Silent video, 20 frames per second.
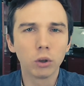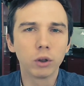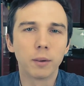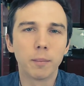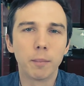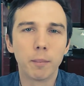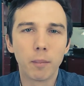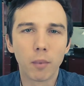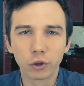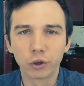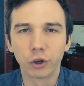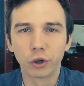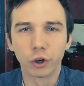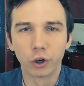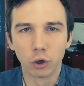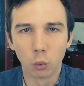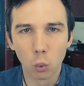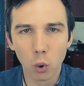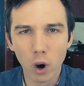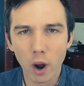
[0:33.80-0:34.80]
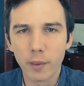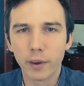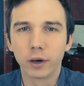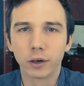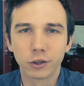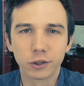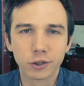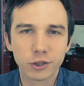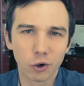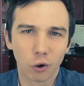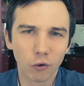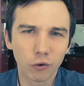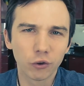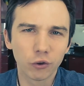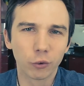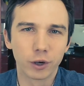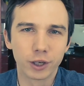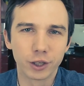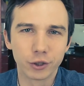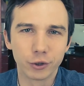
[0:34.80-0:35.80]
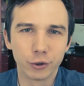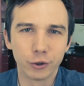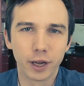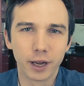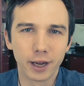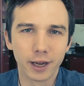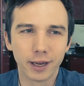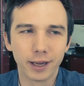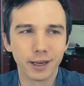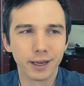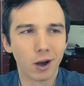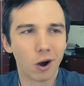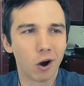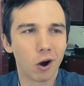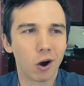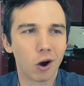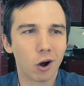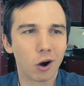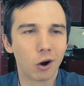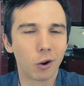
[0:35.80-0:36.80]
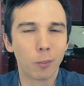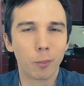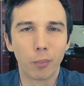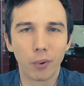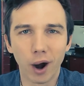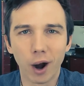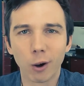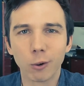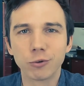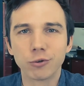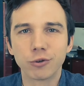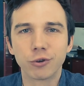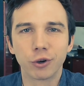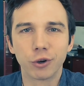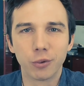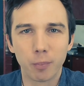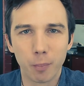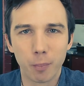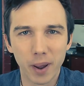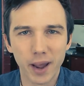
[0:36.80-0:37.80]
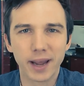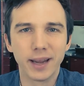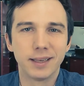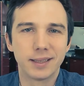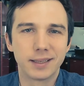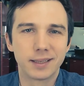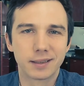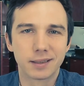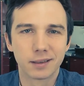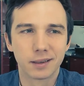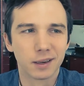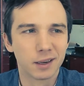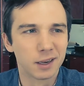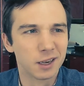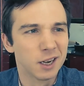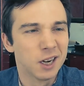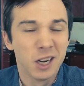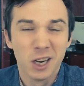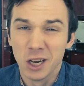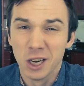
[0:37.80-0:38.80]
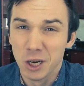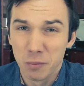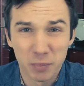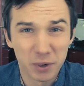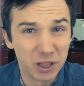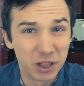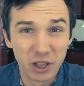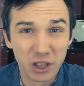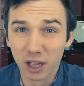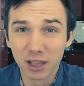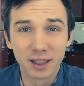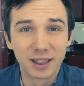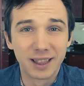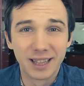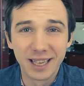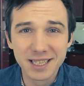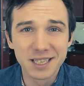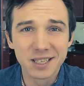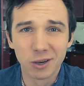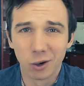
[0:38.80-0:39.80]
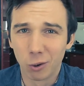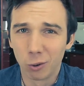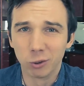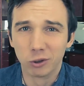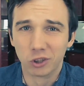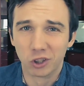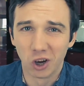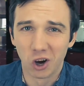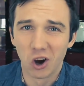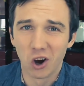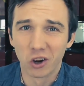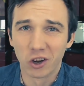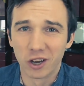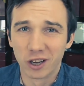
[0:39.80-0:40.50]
the modern webinar software today are browser-based, but not this old dog.